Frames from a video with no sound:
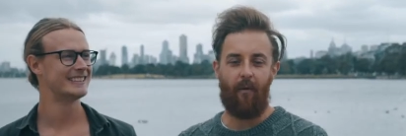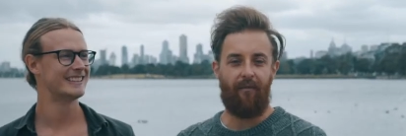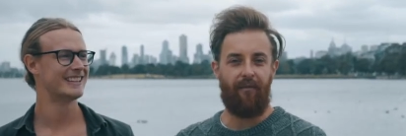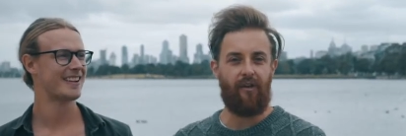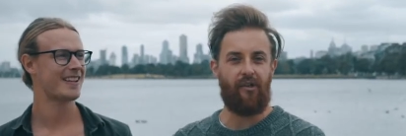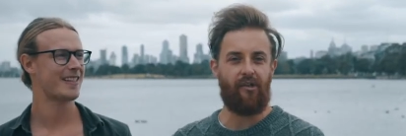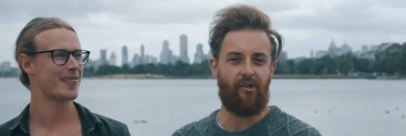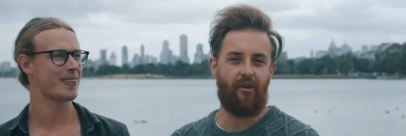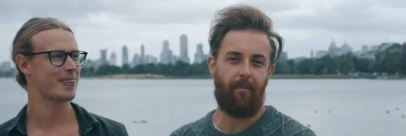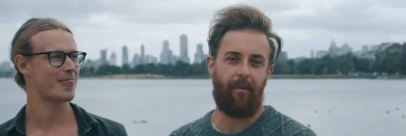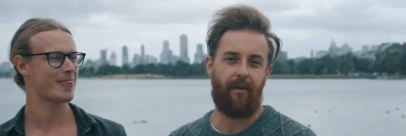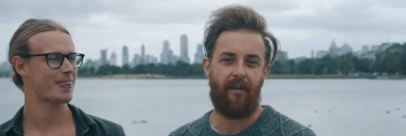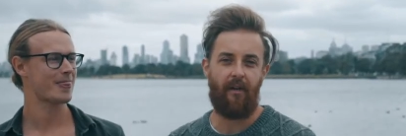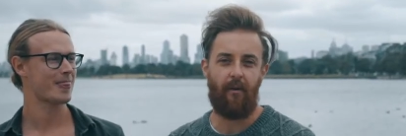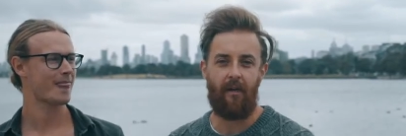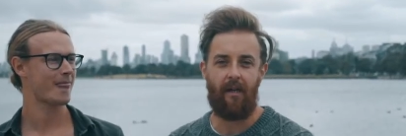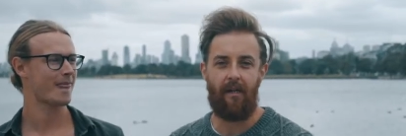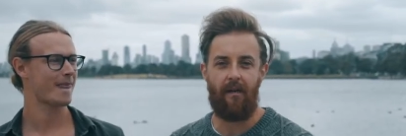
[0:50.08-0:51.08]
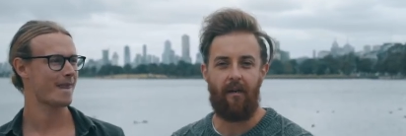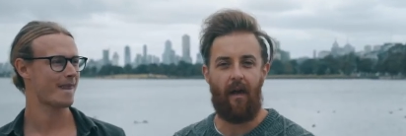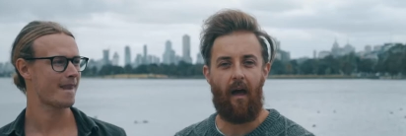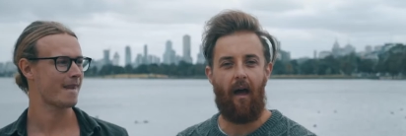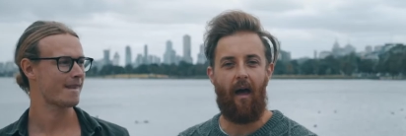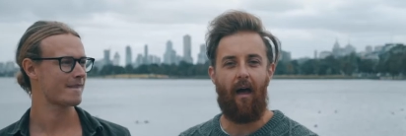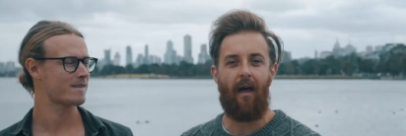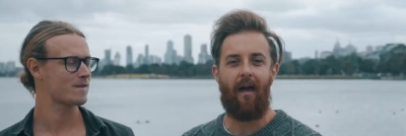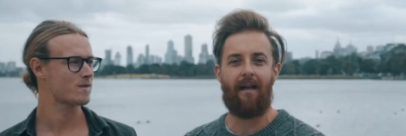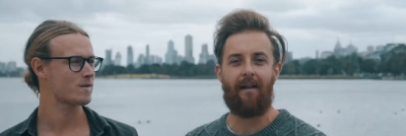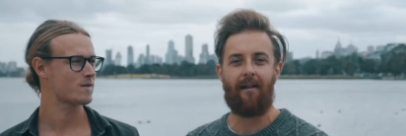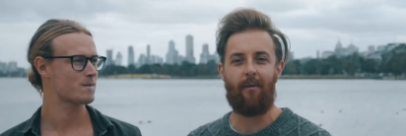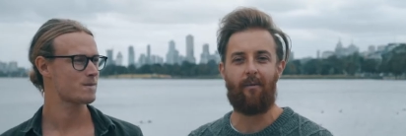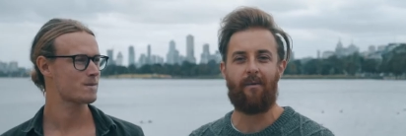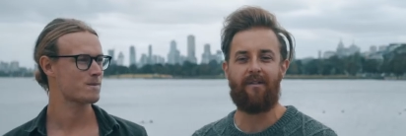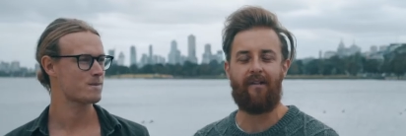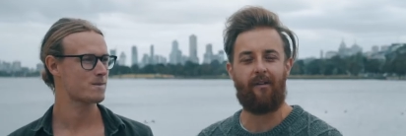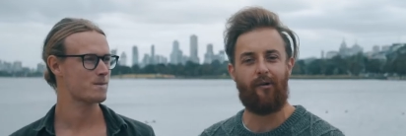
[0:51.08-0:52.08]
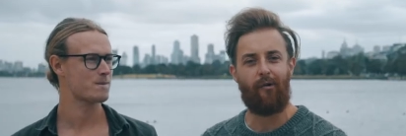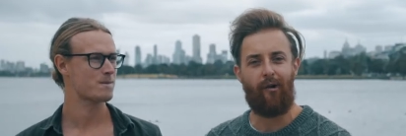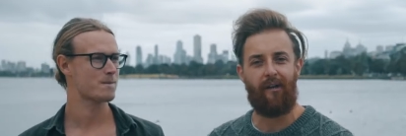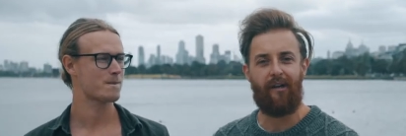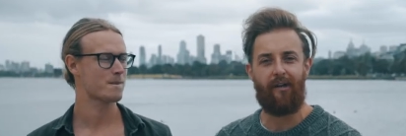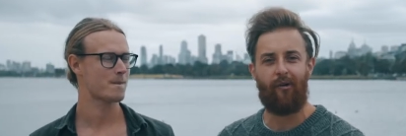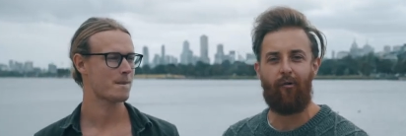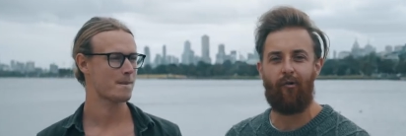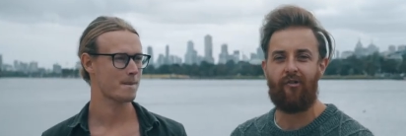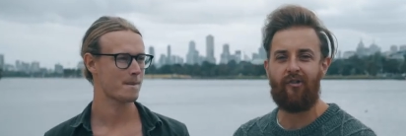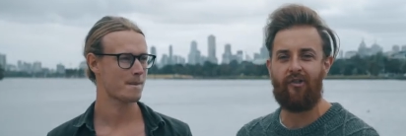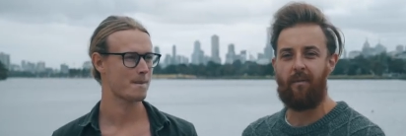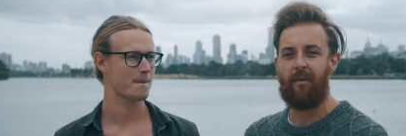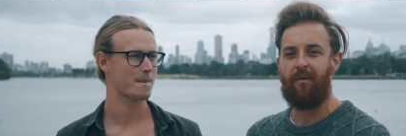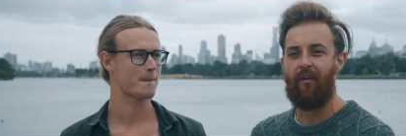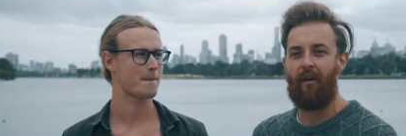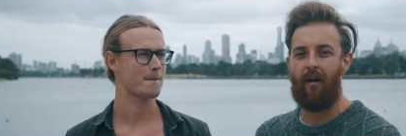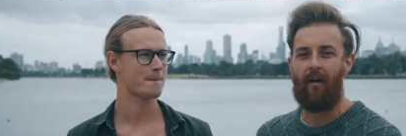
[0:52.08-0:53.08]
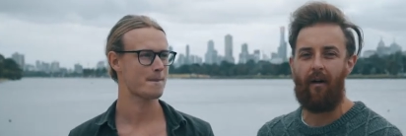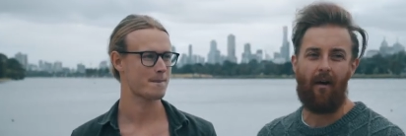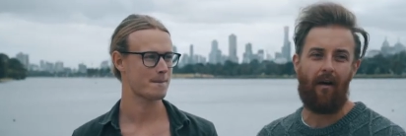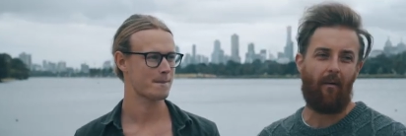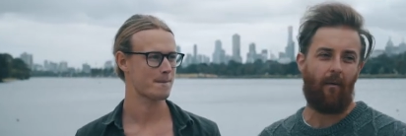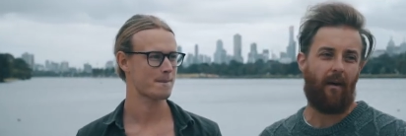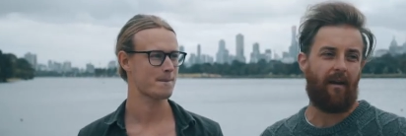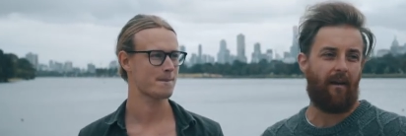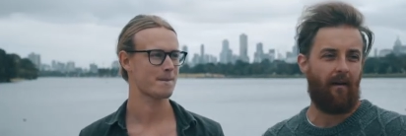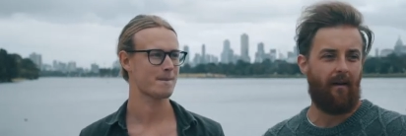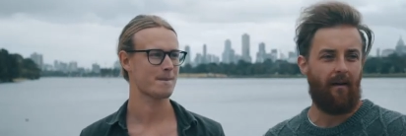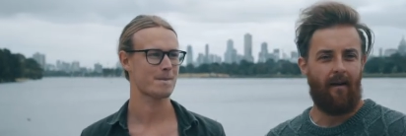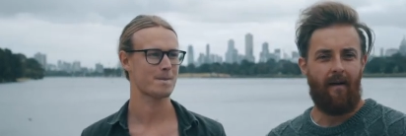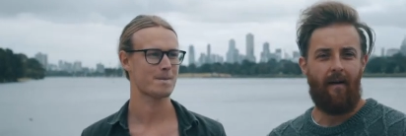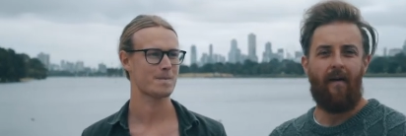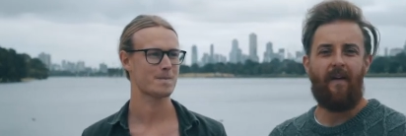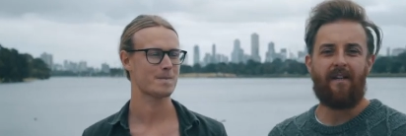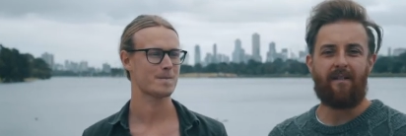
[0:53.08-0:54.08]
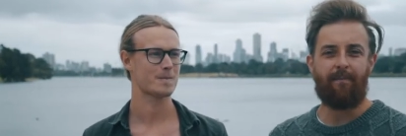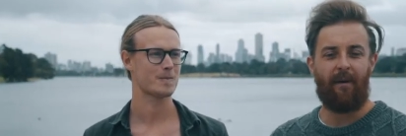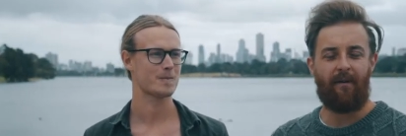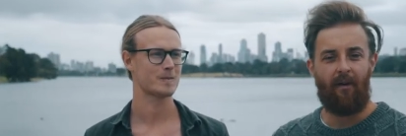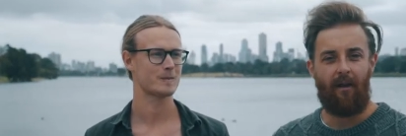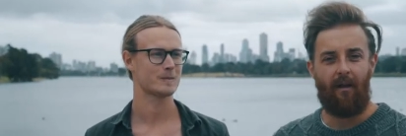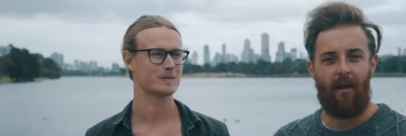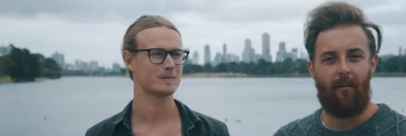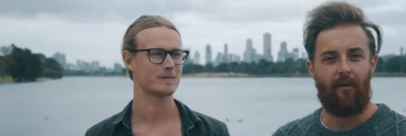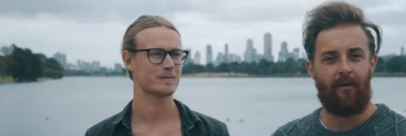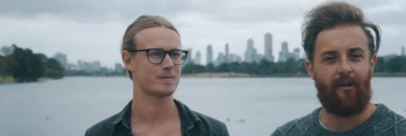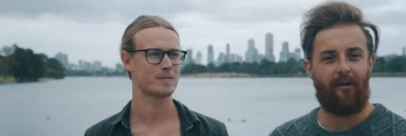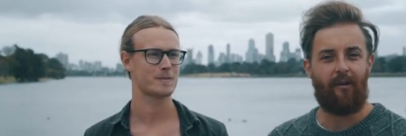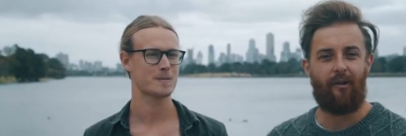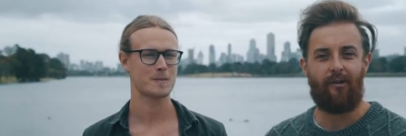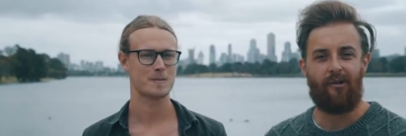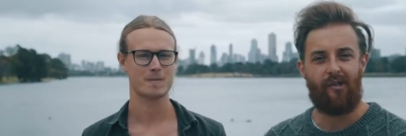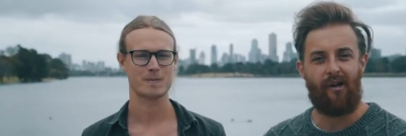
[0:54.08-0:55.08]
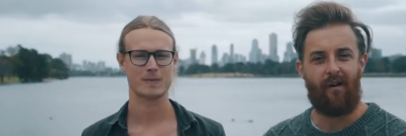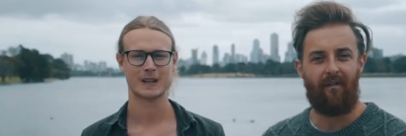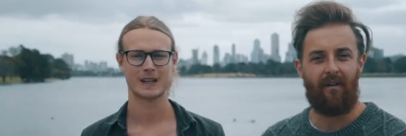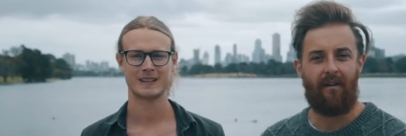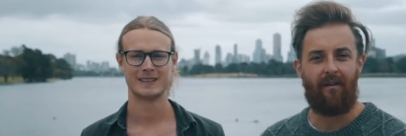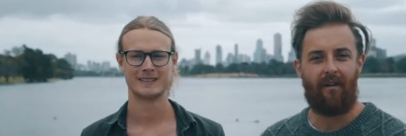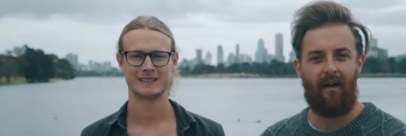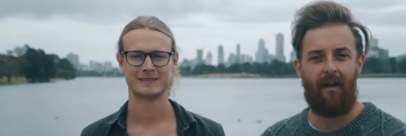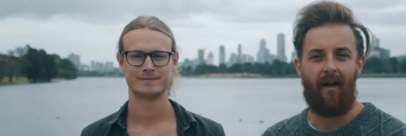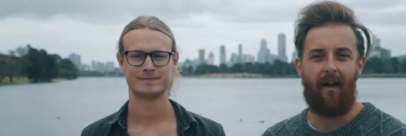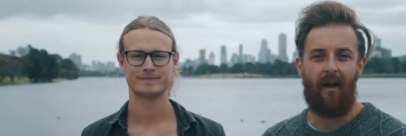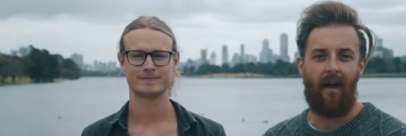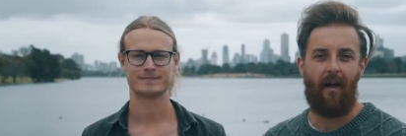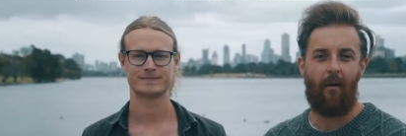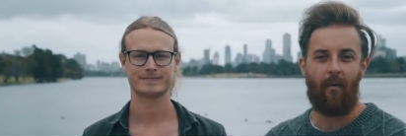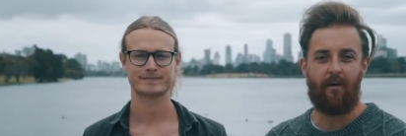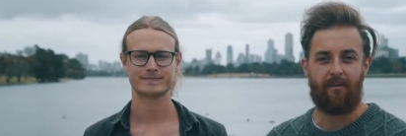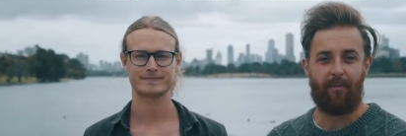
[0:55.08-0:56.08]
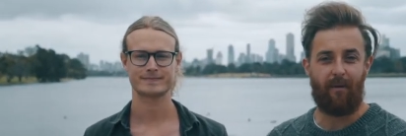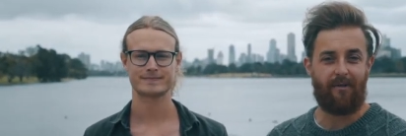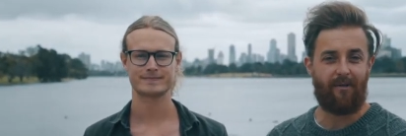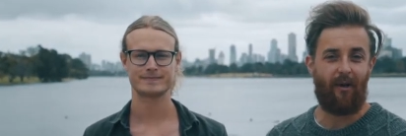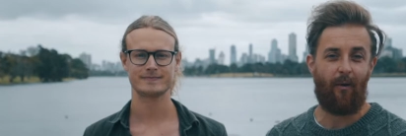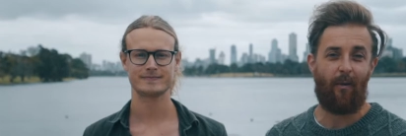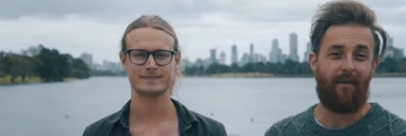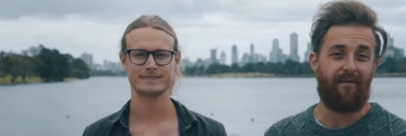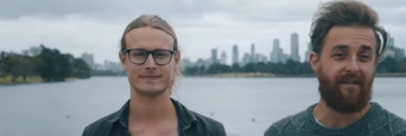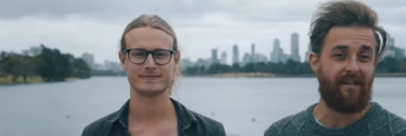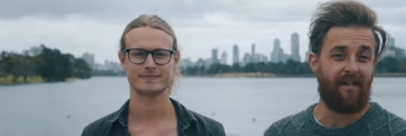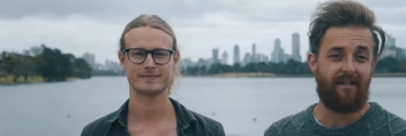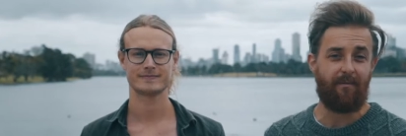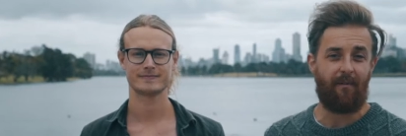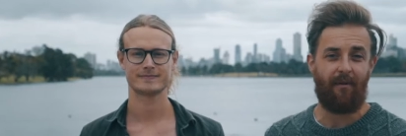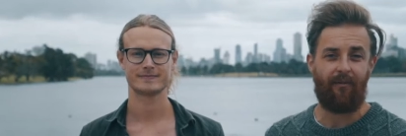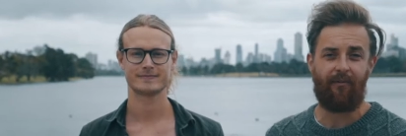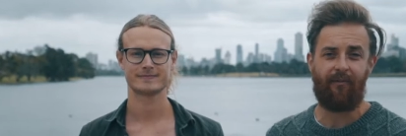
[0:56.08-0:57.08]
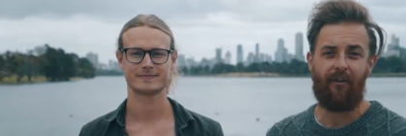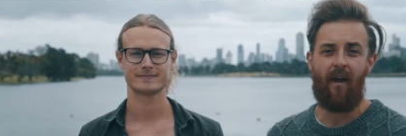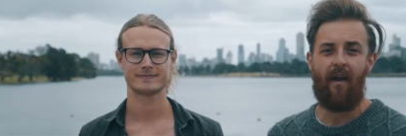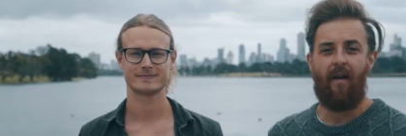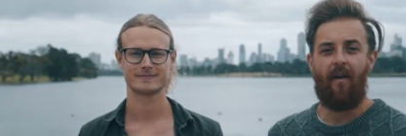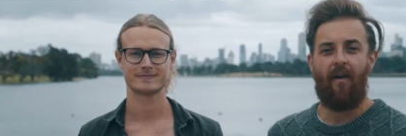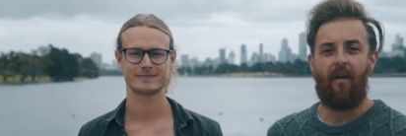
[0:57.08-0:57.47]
Speaker 1: we were finishing up at uni. Uh, England was in credit crunch and we thought, oh, why not spend all our money going travelling. Uh, we were supposed to go away for six months.